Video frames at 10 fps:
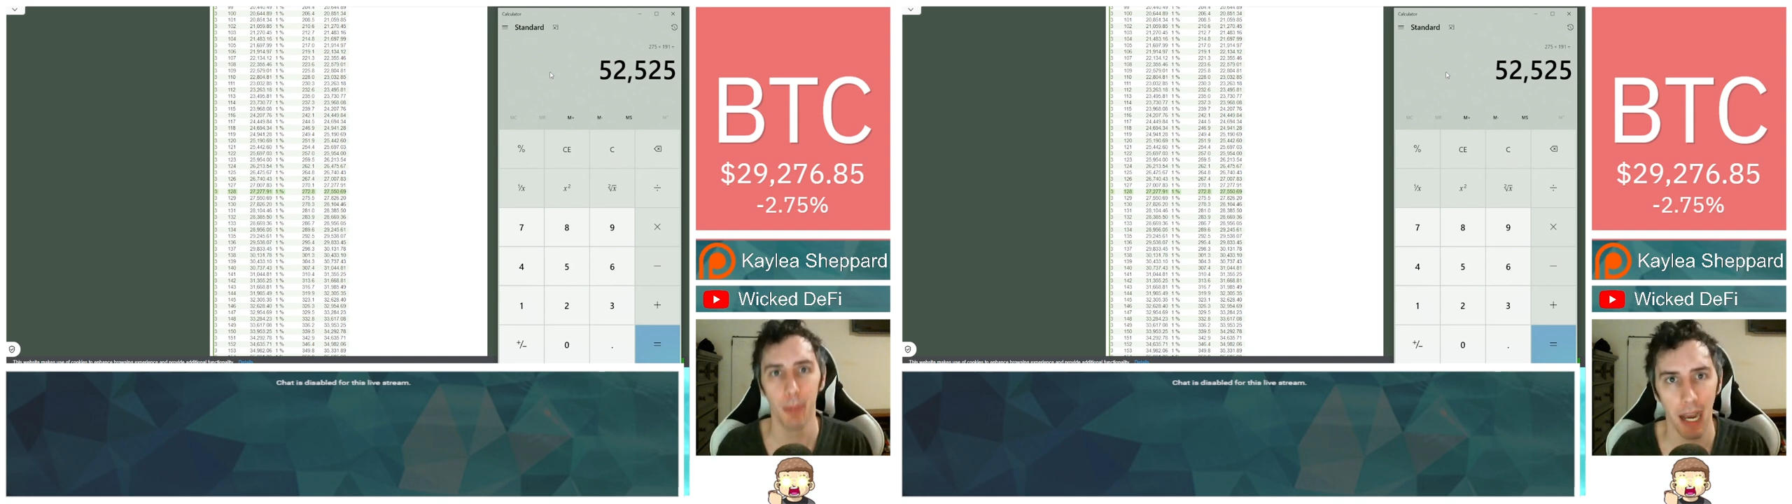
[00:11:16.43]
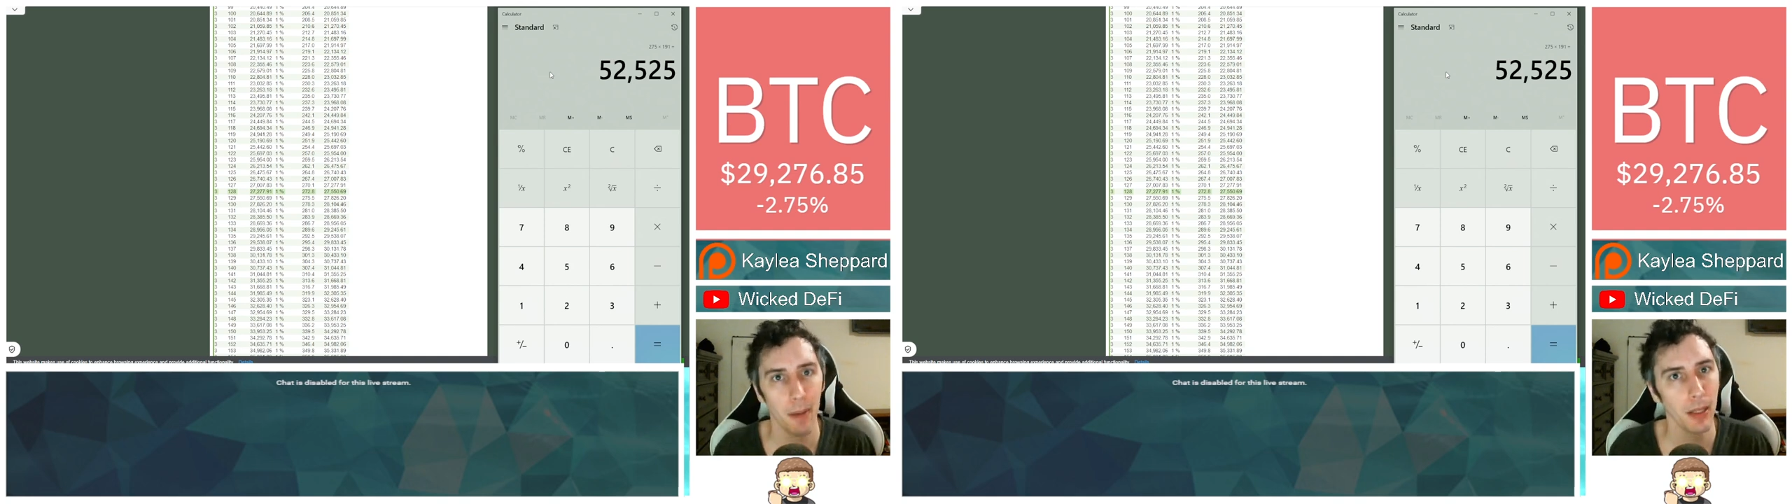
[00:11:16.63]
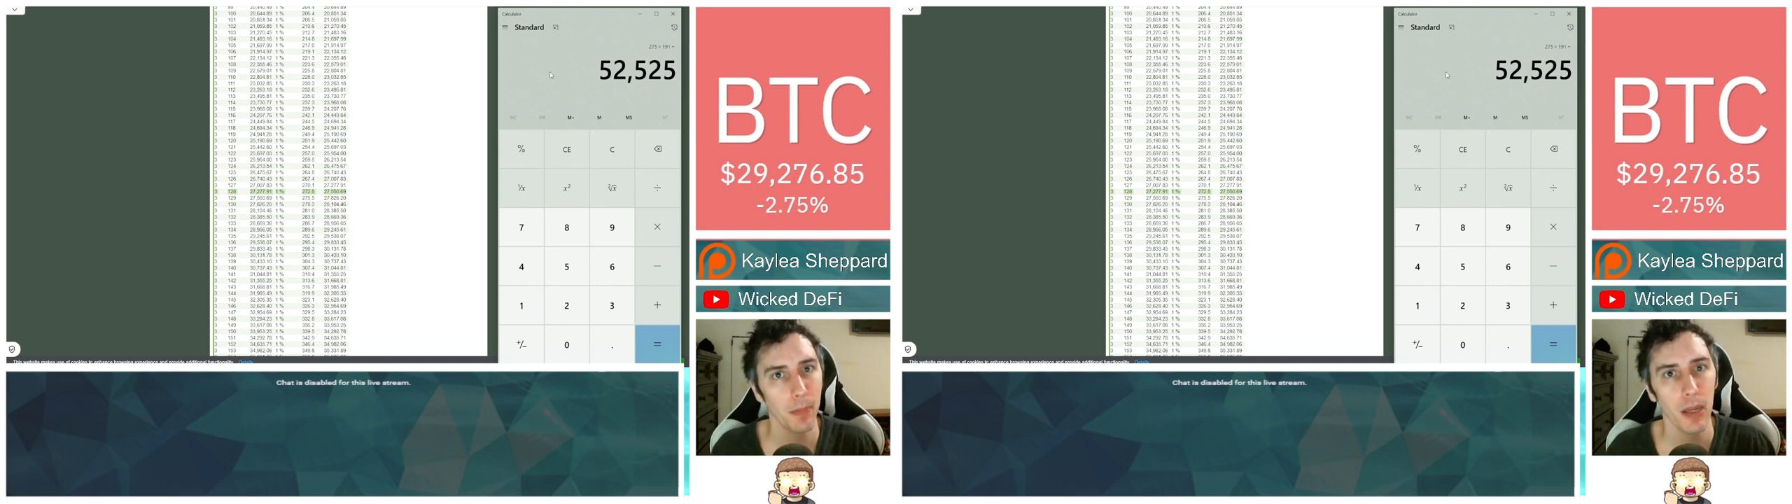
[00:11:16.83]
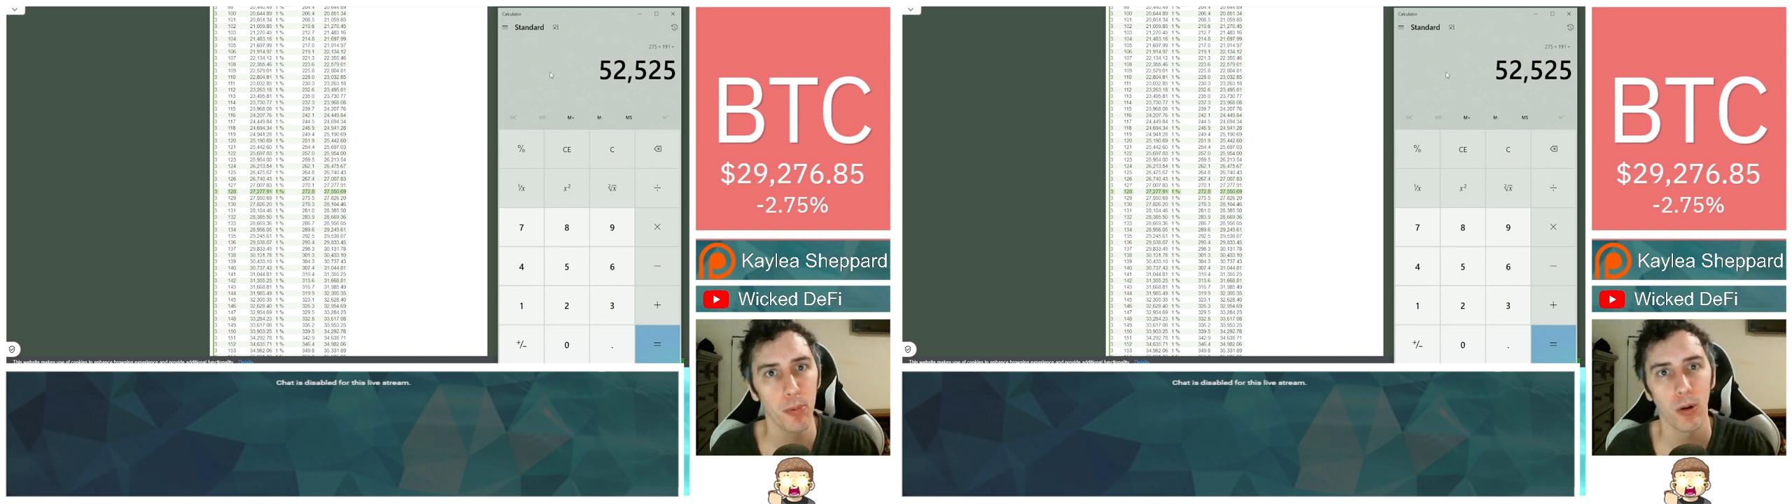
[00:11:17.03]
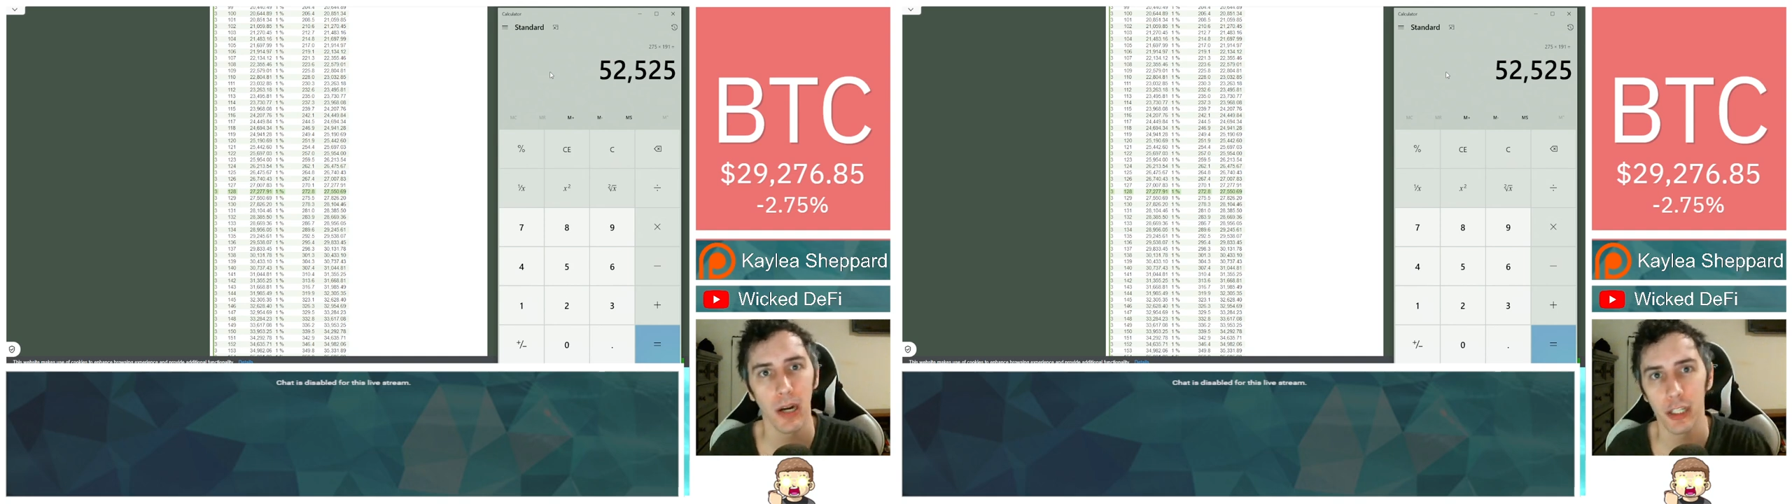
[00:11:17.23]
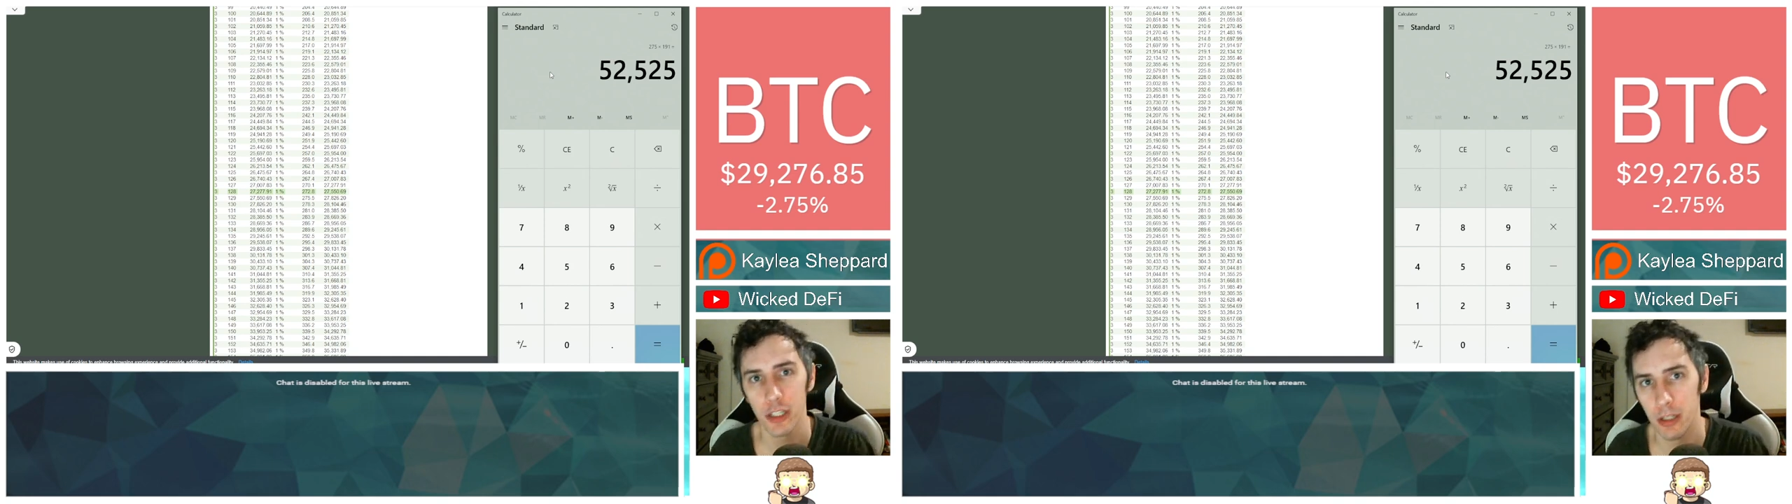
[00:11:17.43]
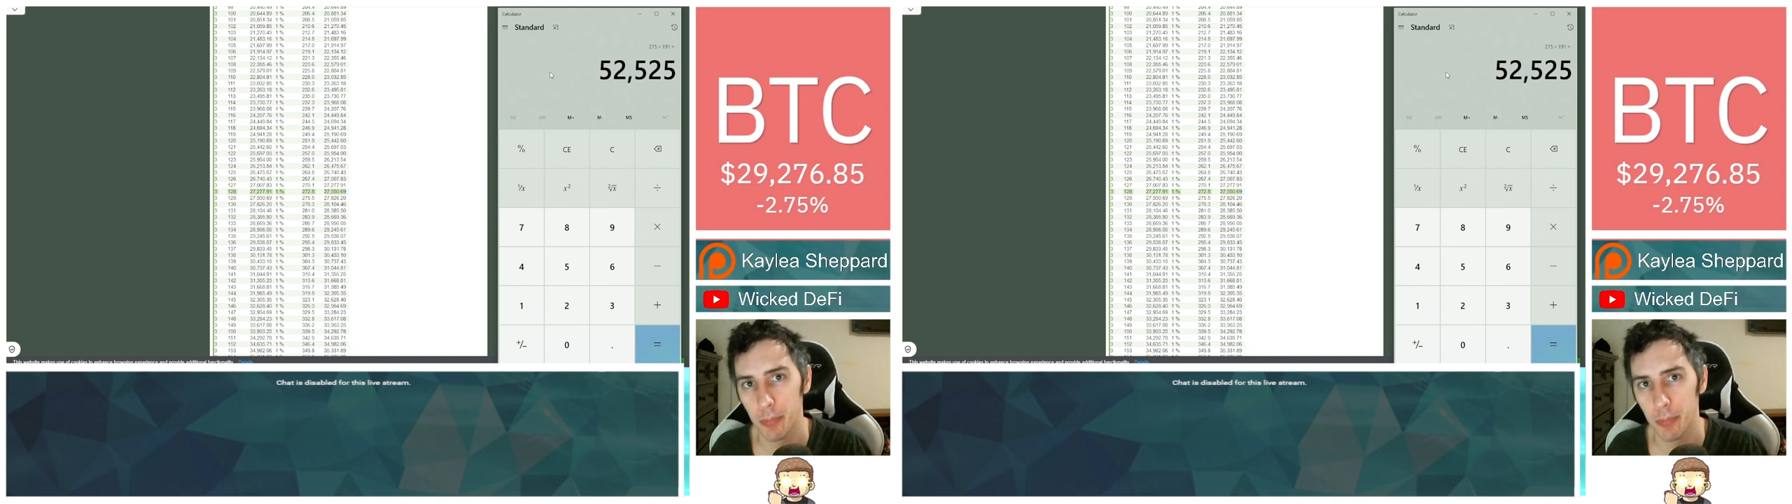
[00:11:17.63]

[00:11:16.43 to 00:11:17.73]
But how many people are actually